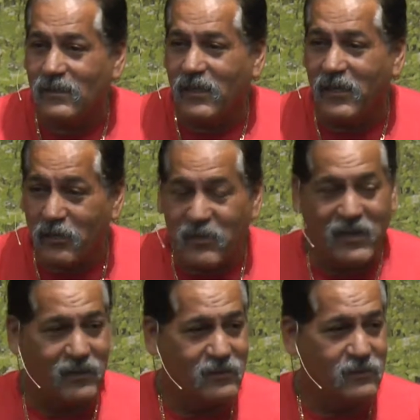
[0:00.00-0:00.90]
Hear
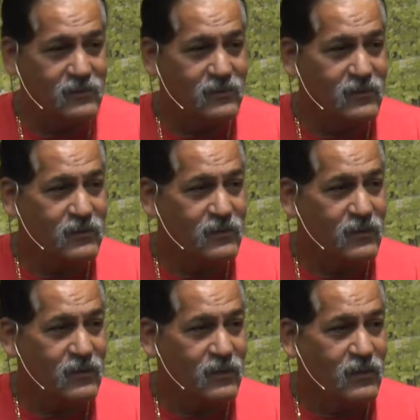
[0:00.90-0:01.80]
me.
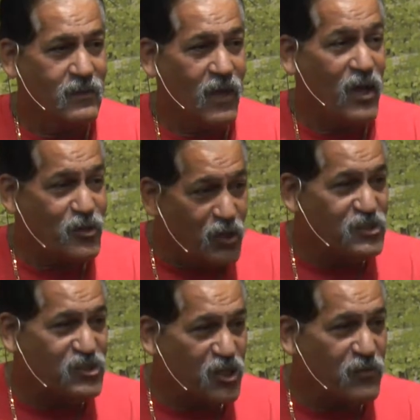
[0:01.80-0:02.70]
A
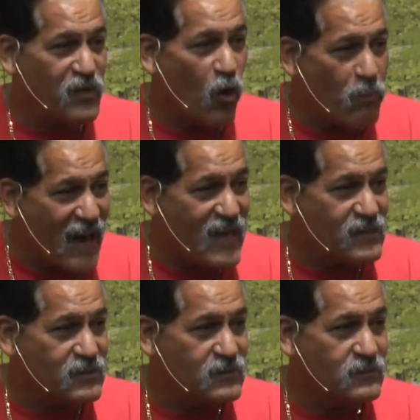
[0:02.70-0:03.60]
good servant
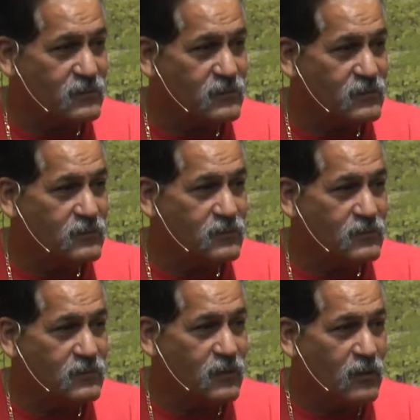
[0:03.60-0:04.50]
obeys.
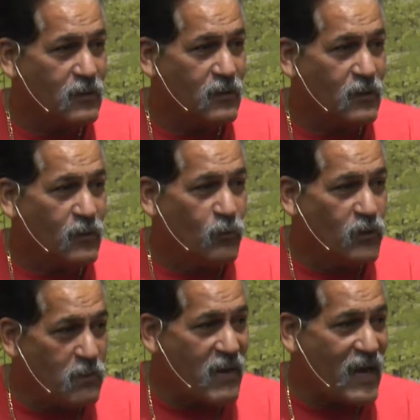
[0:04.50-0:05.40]

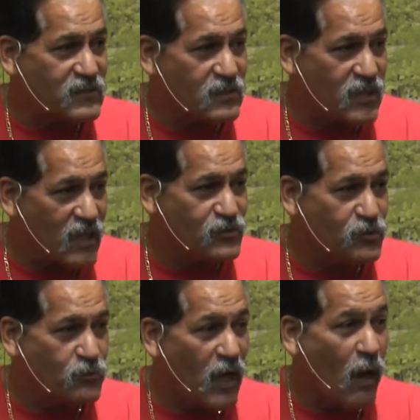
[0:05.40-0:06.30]
When the master tells
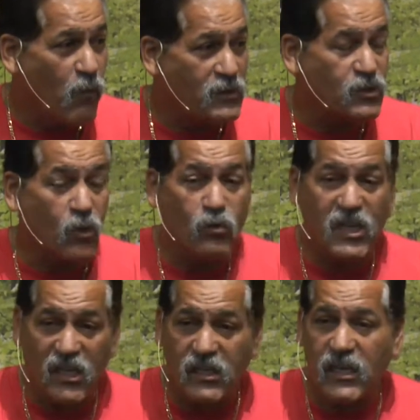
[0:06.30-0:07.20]
you, I want you to go
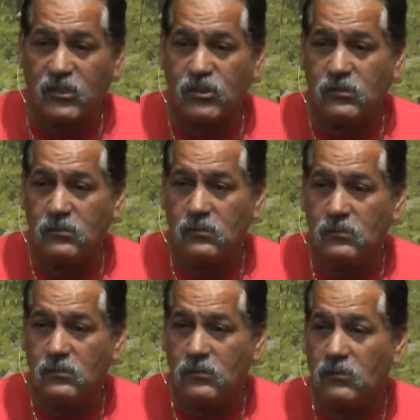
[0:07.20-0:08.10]
dig a ditch,
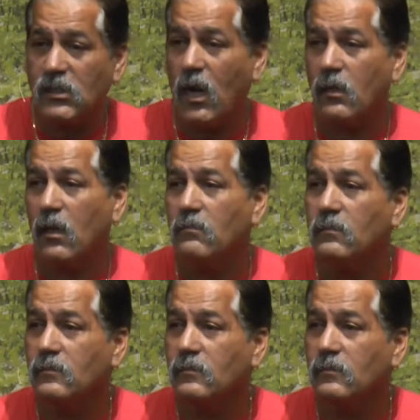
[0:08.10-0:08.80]
you don't say, How come?